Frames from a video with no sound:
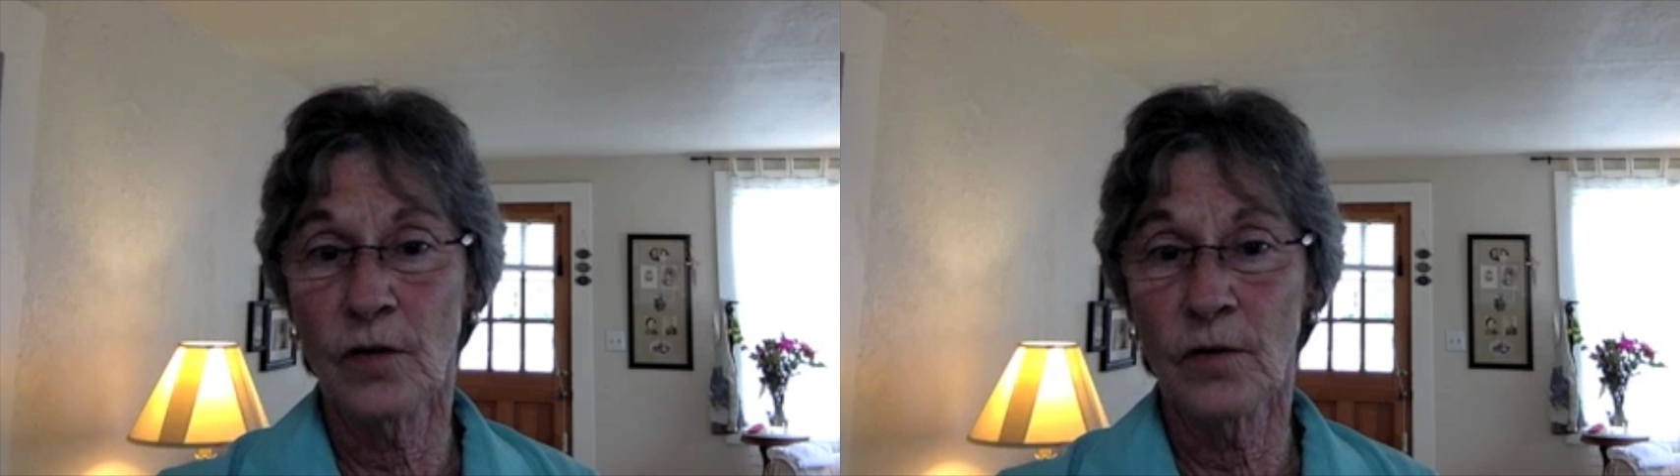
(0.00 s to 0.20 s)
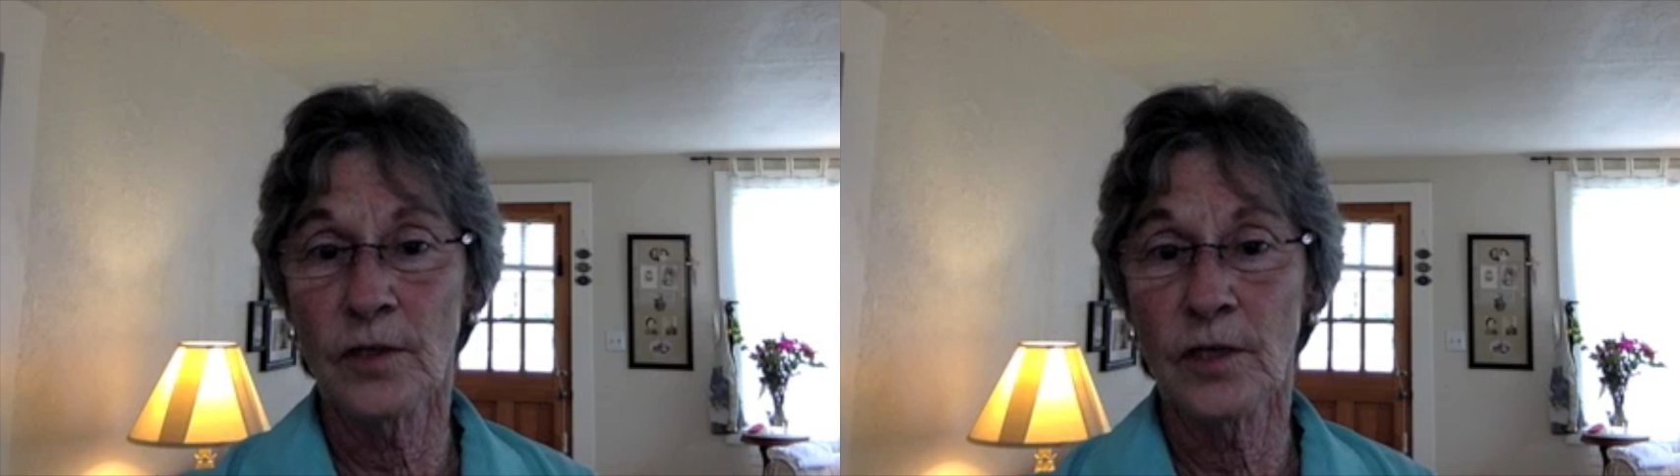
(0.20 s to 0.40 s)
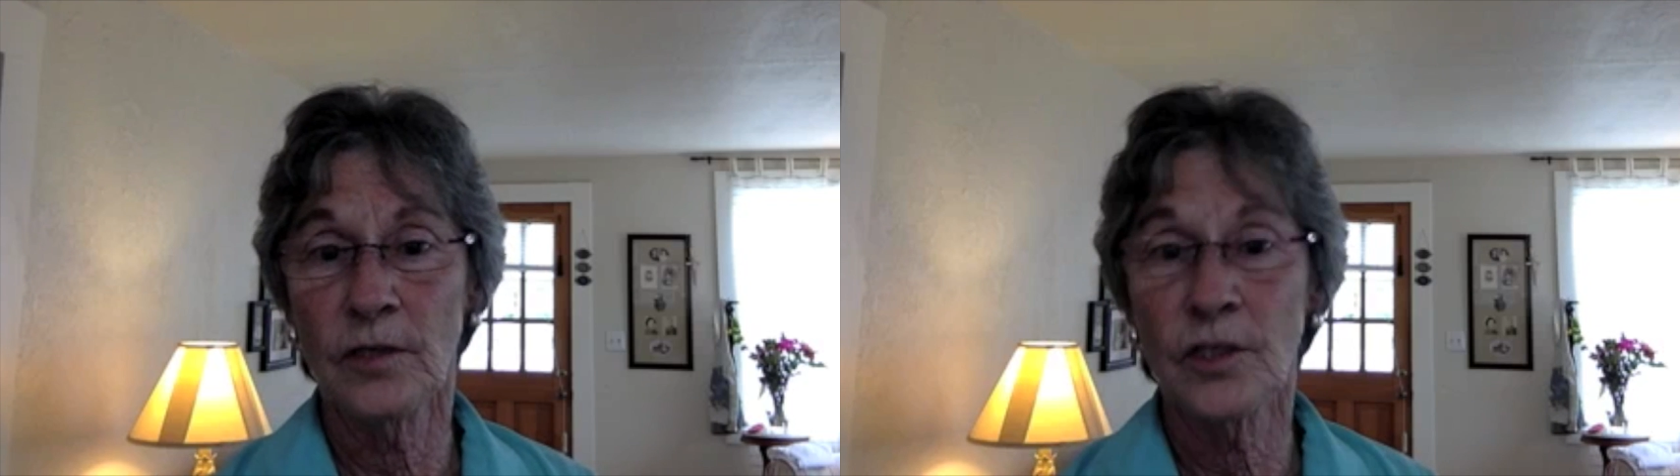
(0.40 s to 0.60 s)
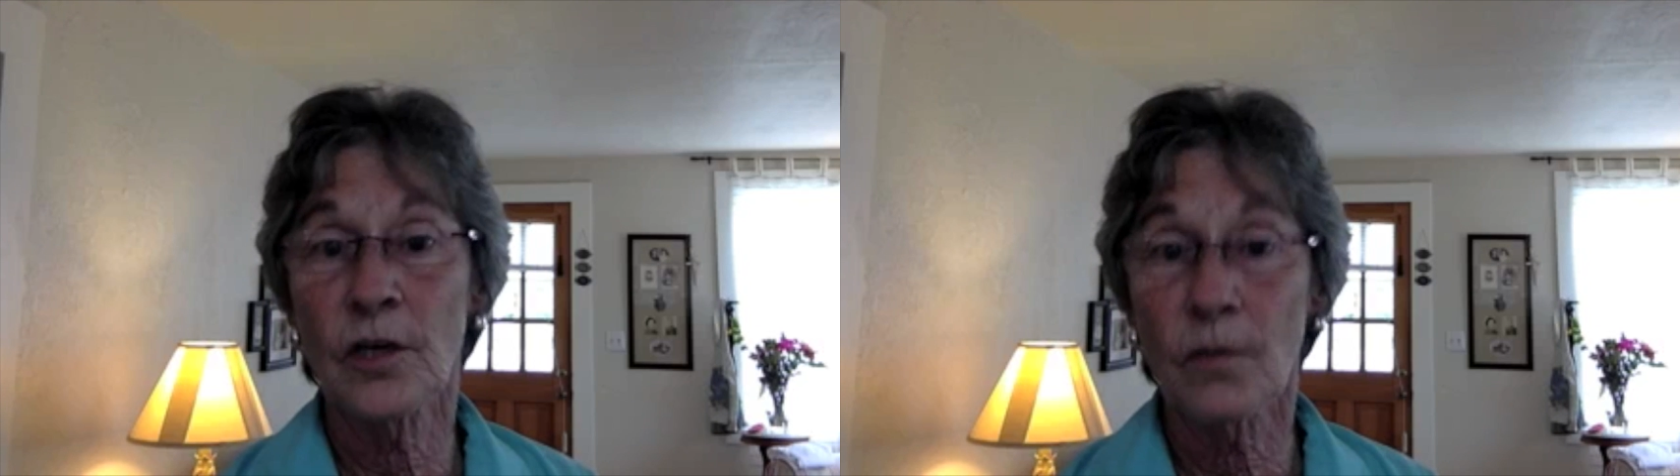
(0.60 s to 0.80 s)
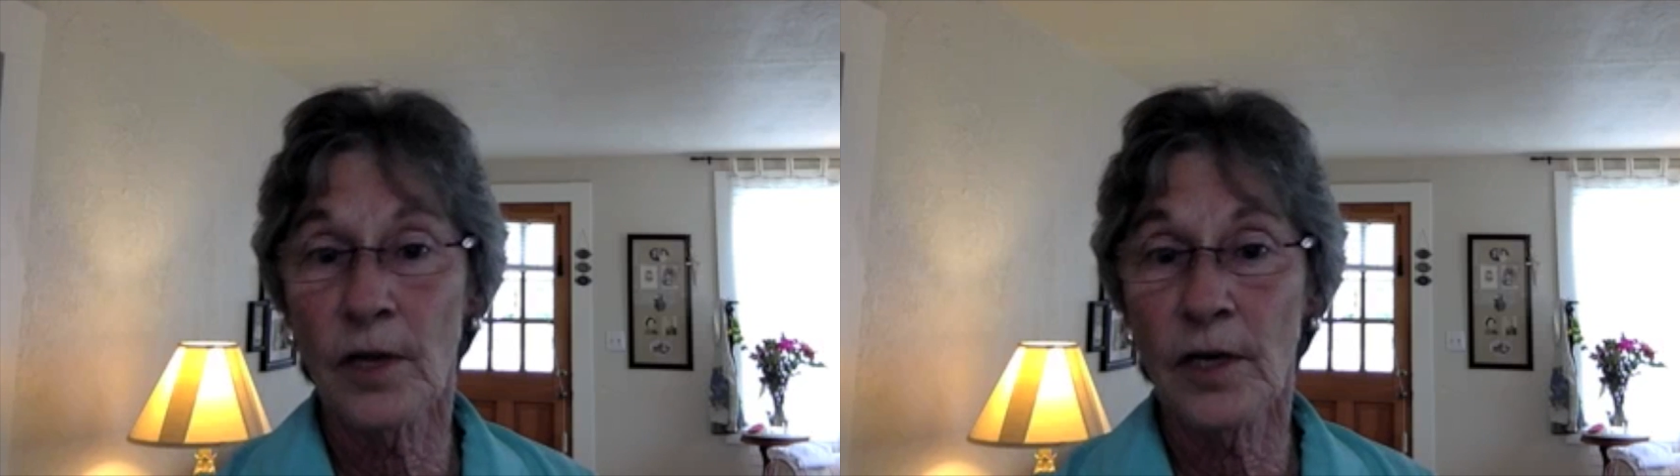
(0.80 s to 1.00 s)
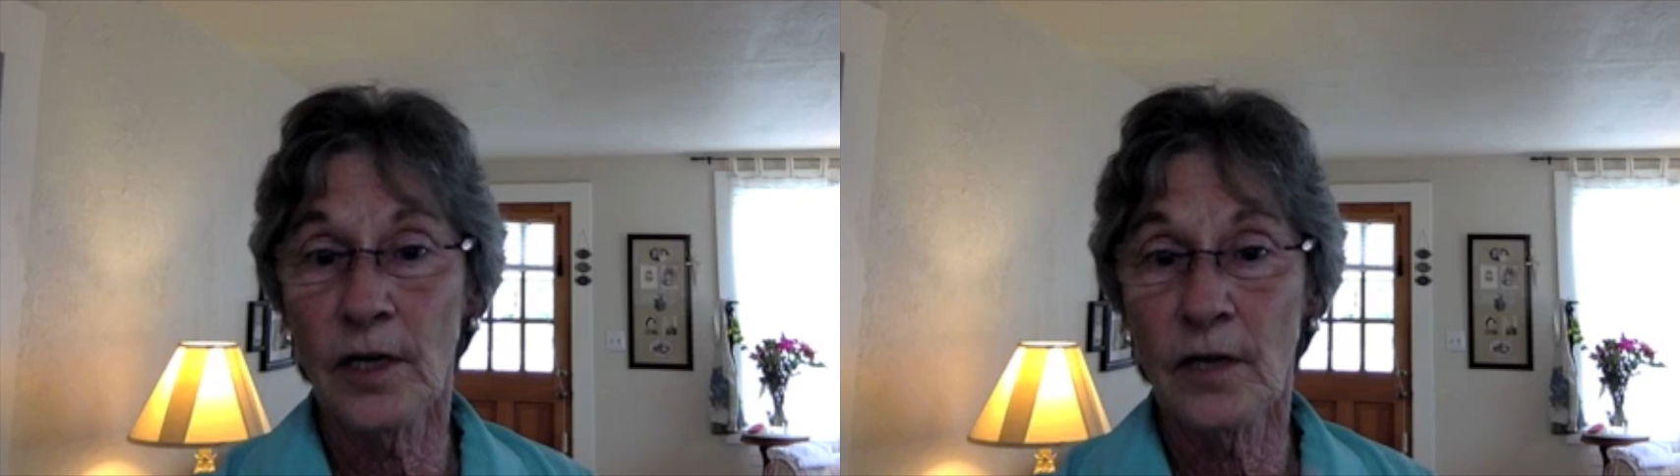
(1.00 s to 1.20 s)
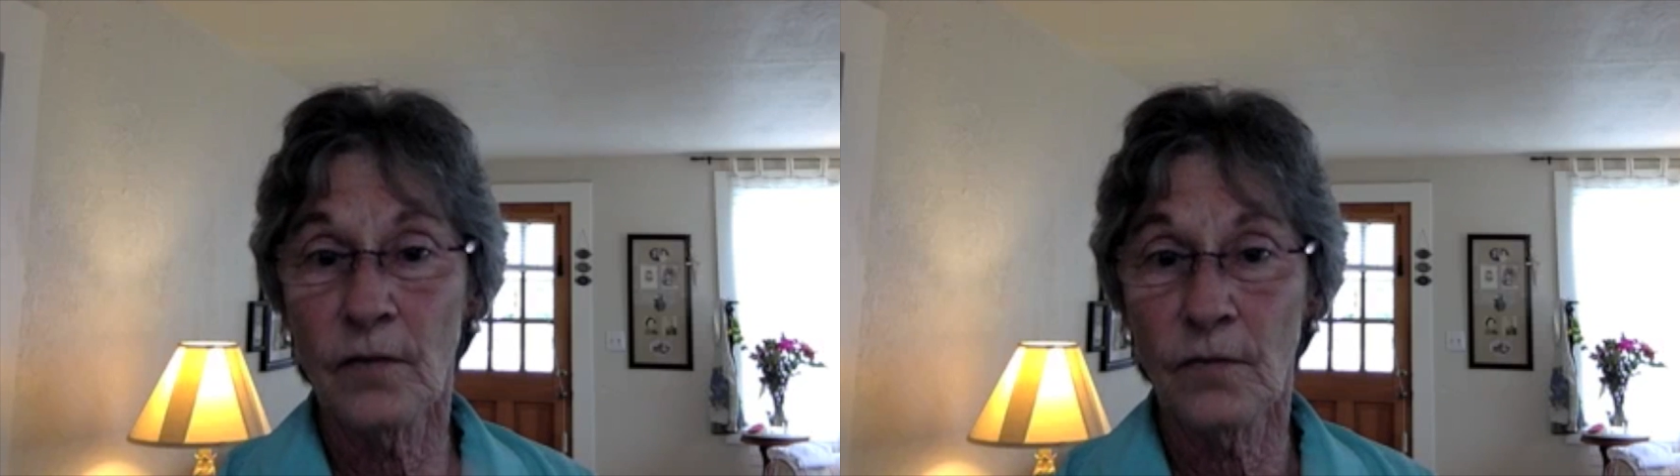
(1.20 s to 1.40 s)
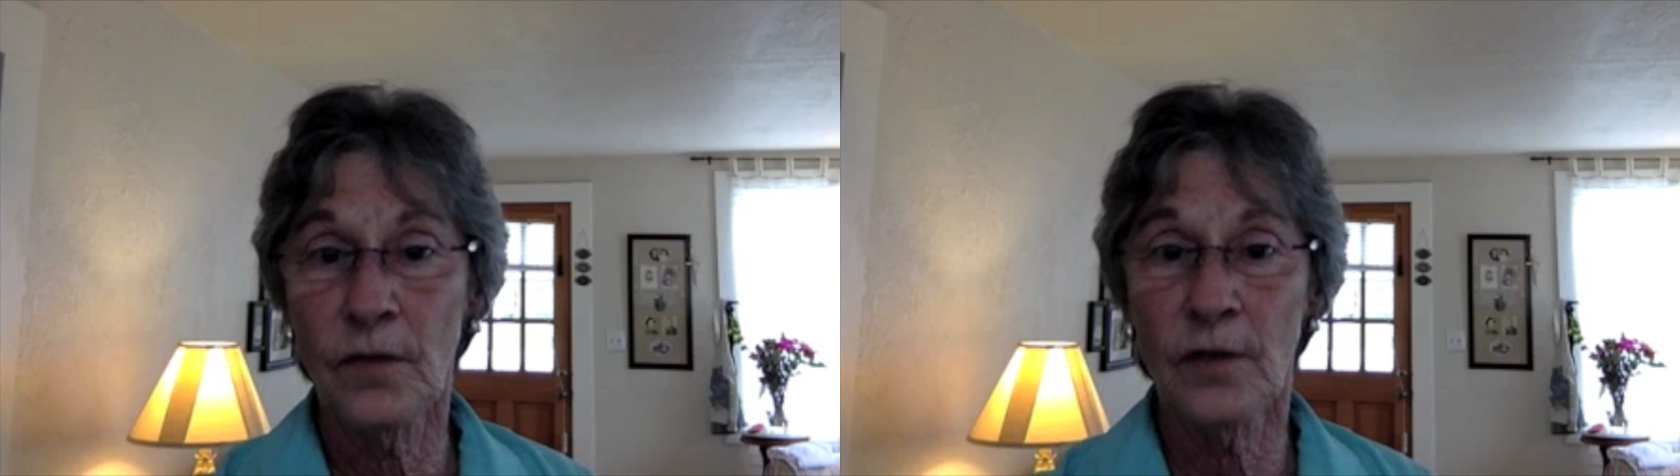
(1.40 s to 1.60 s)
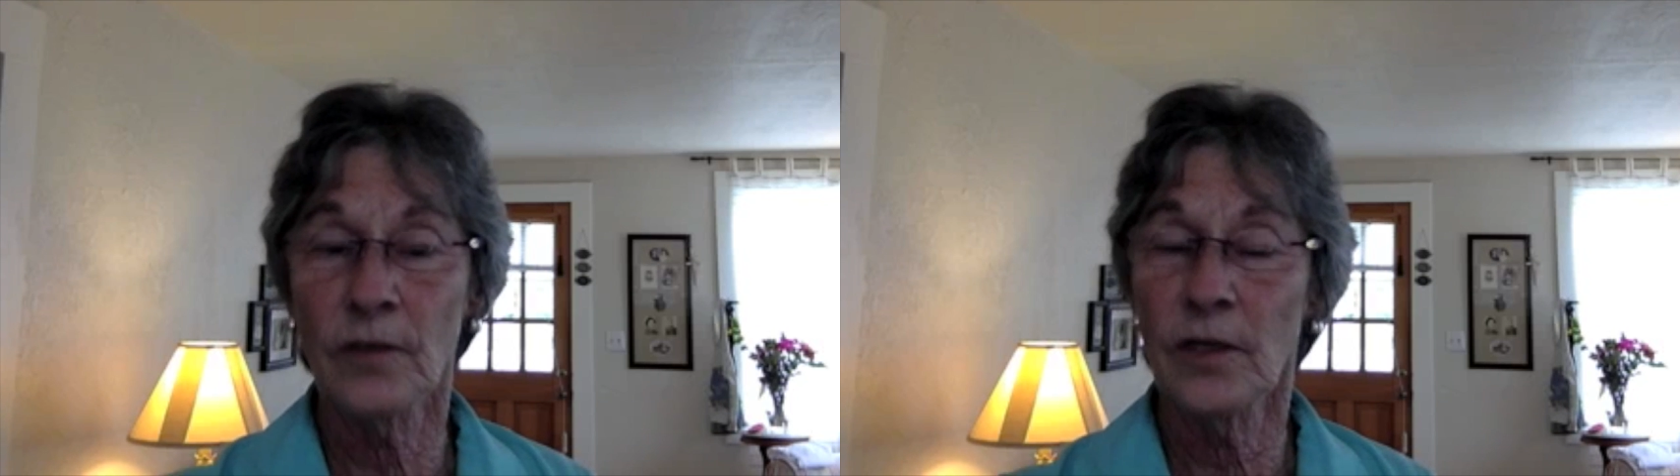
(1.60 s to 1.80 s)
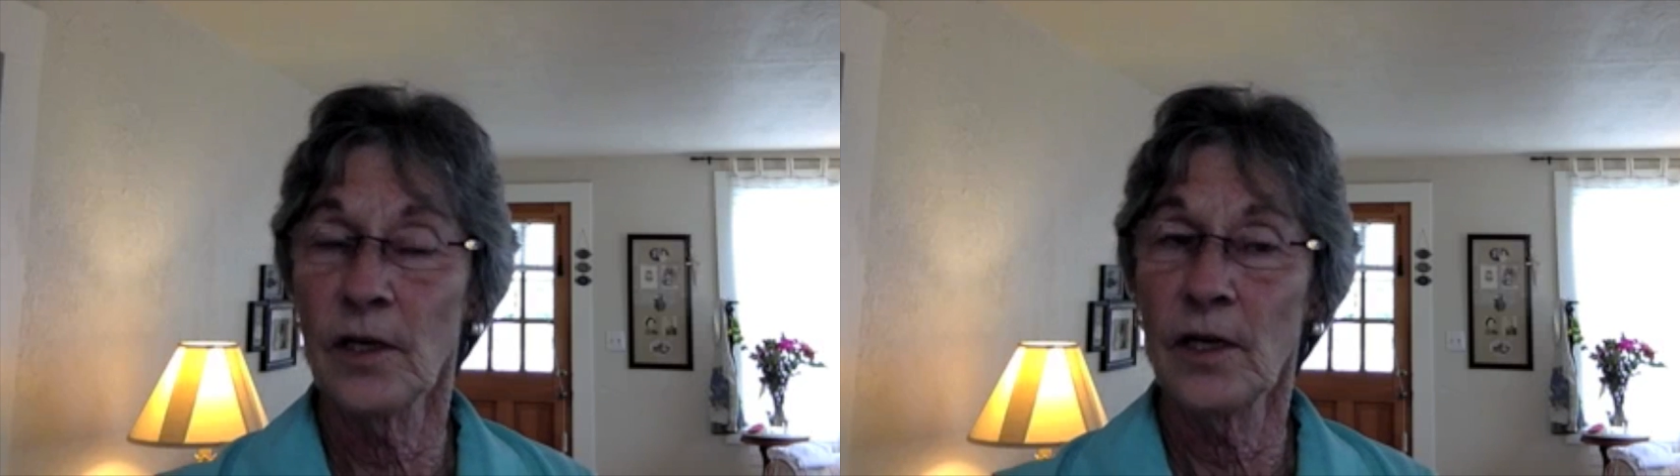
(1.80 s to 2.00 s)
generated in the
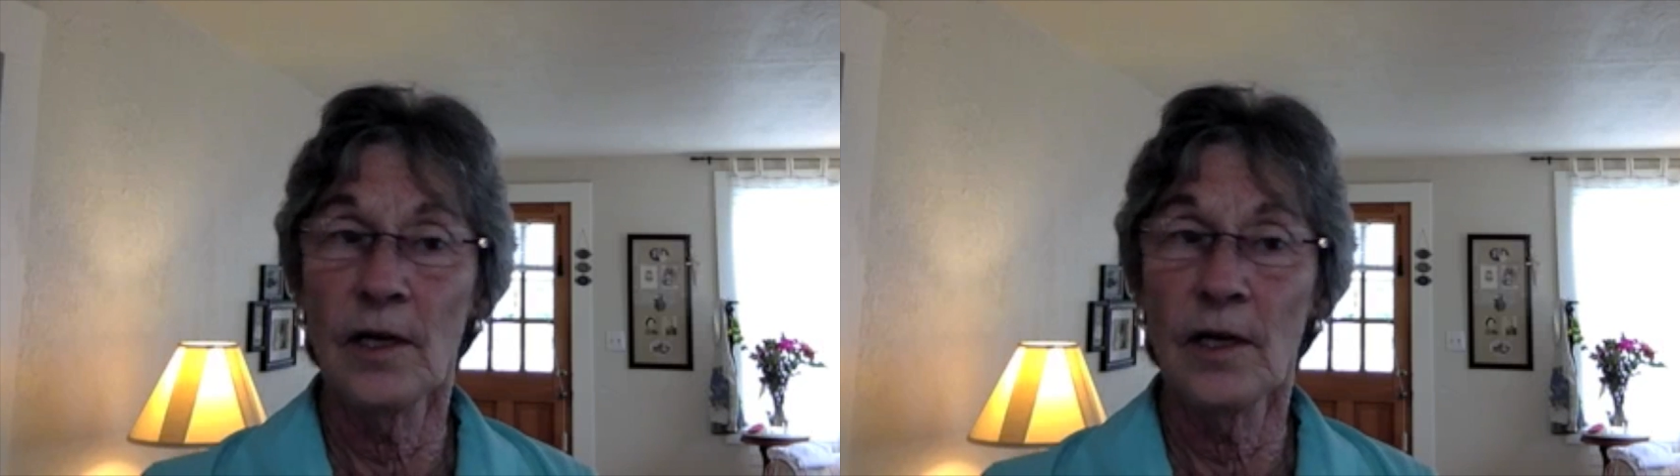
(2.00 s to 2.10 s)
field,